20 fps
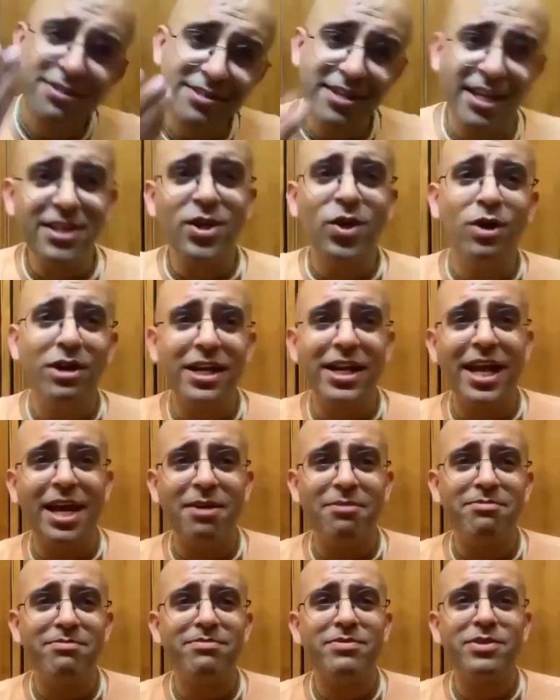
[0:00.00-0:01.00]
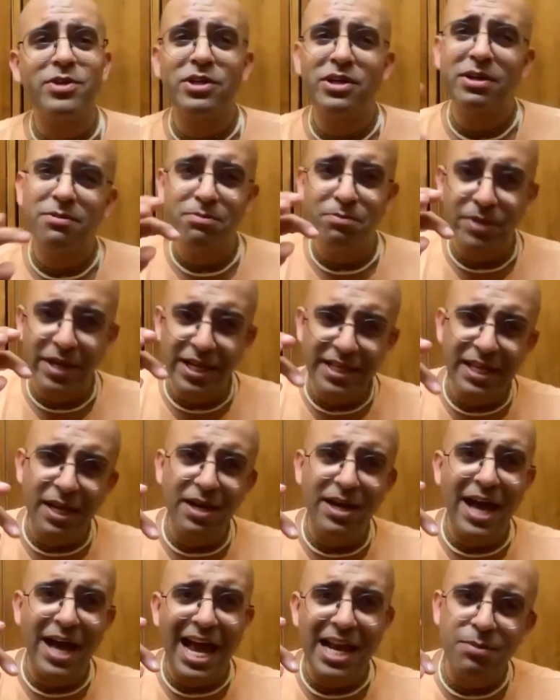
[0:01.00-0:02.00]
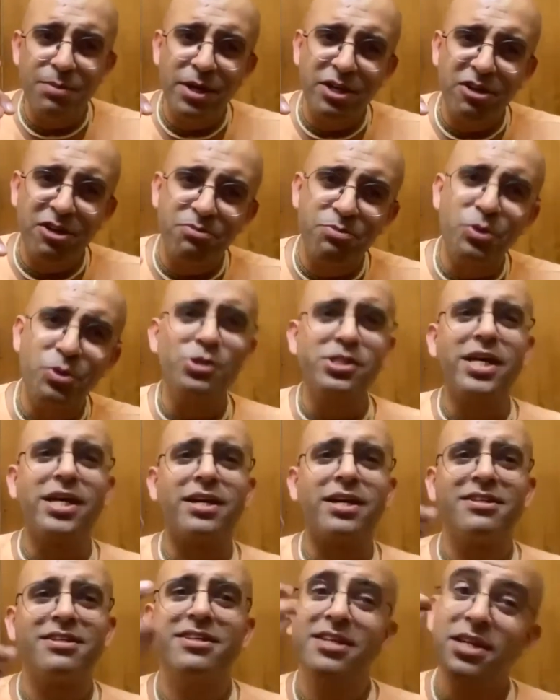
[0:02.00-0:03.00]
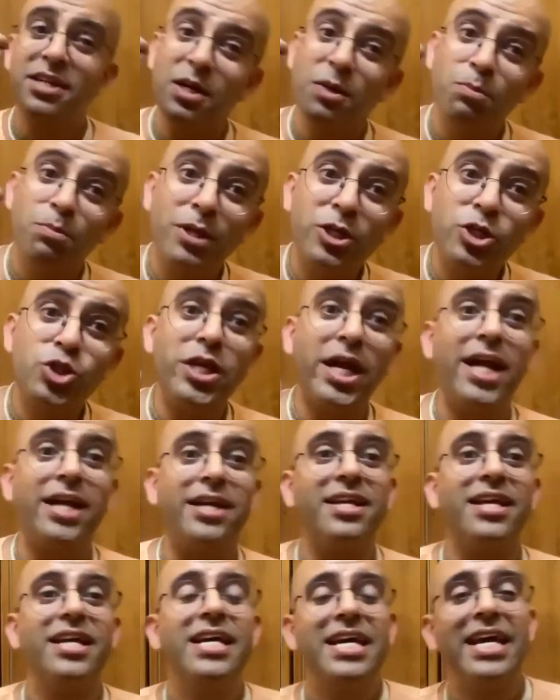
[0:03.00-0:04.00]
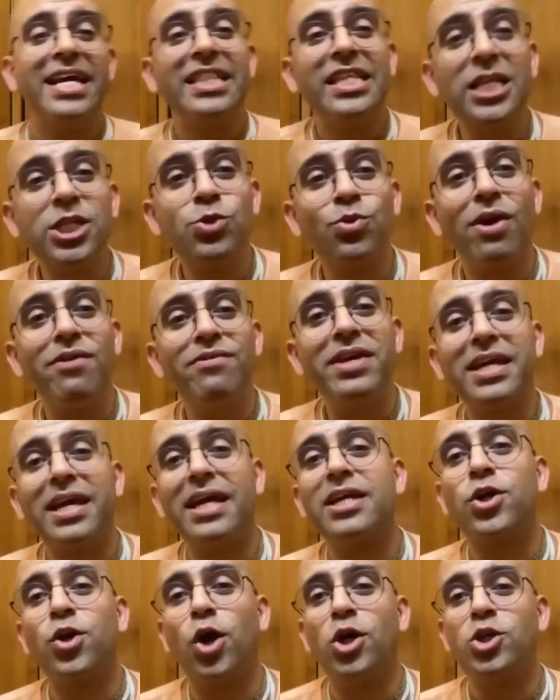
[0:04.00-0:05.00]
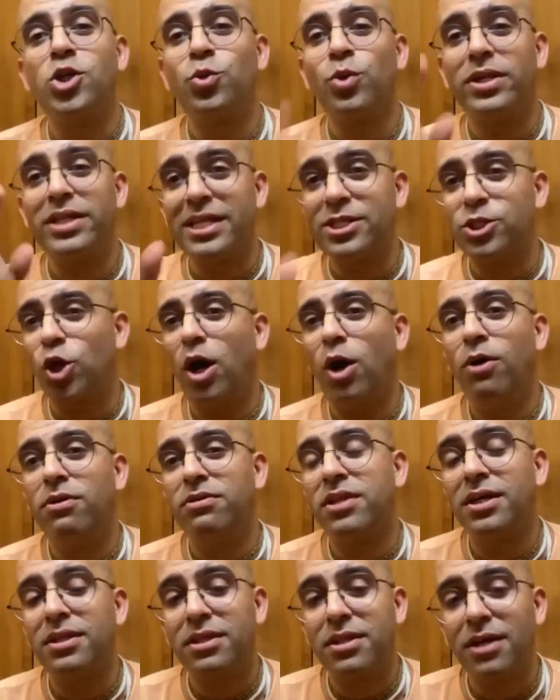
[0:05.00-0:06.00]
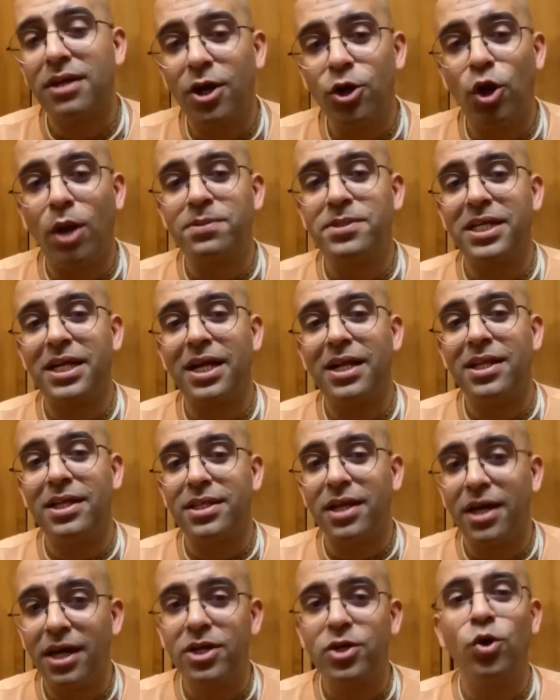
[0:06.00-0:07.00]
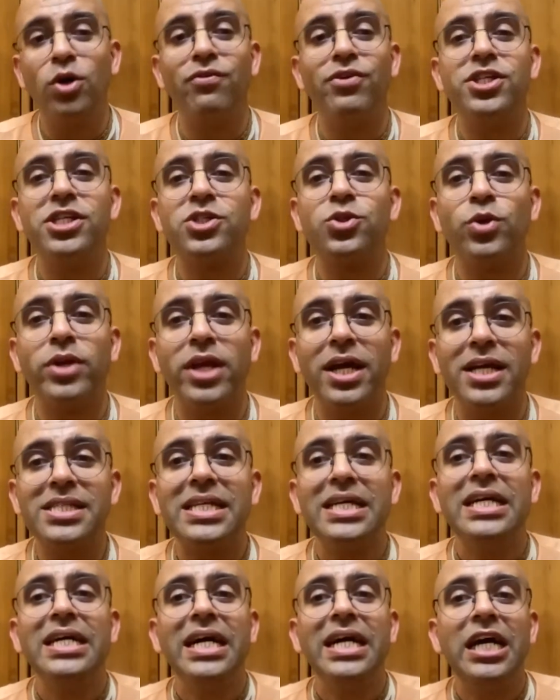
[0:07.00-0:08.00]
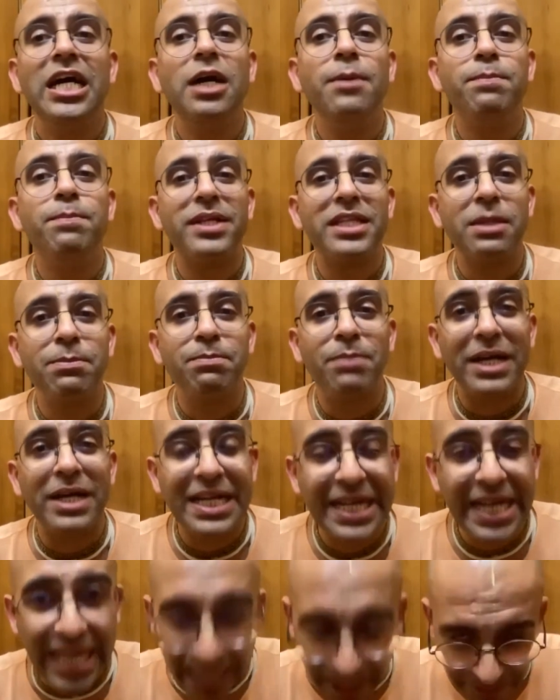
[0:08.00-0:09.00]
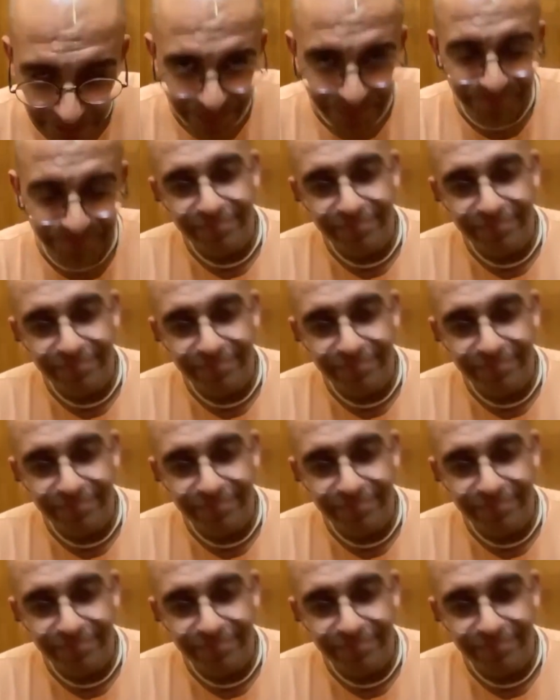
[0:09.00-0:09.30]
Sing the holy name. Bring the element of music, but chant. In this way, we can cross over this or the third obstacle, the third door, which is known as Apratipatti.